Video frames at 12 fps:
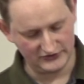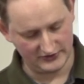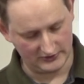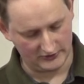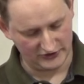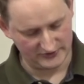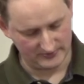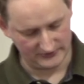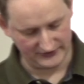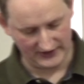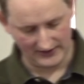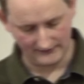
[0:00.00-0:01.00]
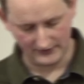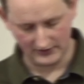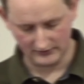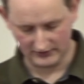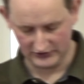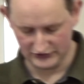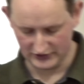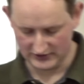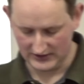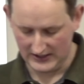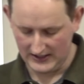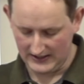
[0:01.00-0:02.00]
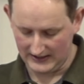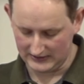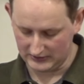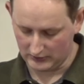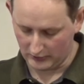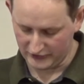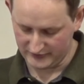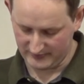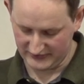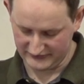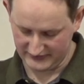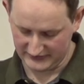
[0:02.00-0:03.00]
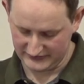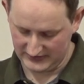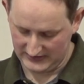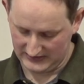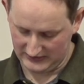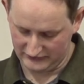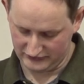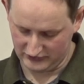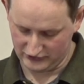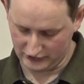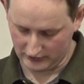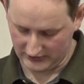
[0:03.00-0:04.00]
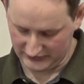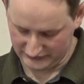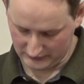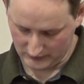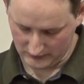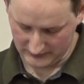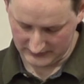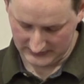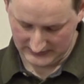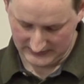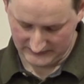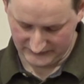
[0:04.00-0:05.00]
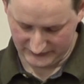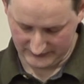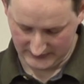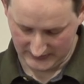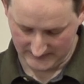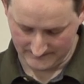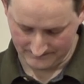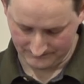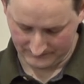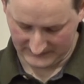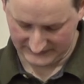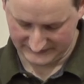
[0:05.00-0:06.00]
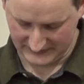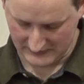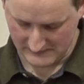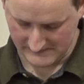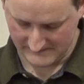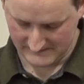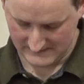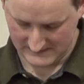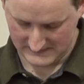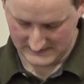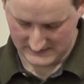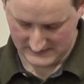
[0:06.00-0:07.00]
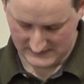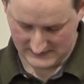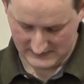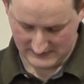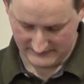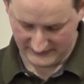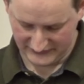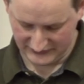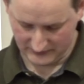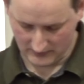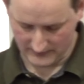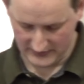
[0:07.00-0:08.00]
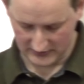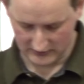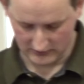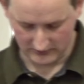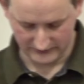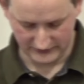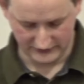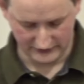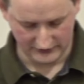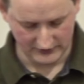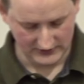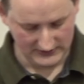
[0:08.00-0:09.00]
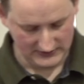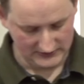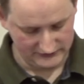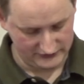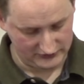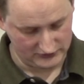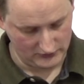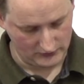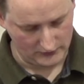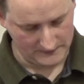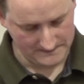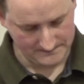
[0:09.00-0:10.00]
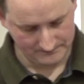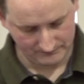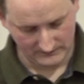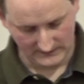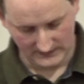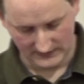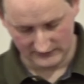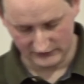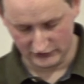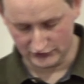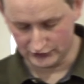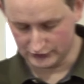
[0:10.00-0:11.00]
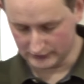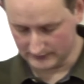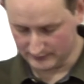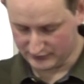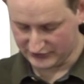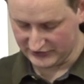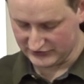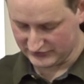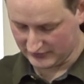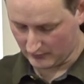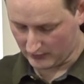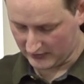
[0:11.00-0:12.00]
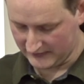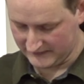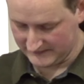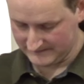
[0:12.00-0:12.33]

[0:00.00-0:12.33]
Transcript: the gospel to every creature, and God's business is to draw his own to himself. This is what we are called to do to go and to preach the word.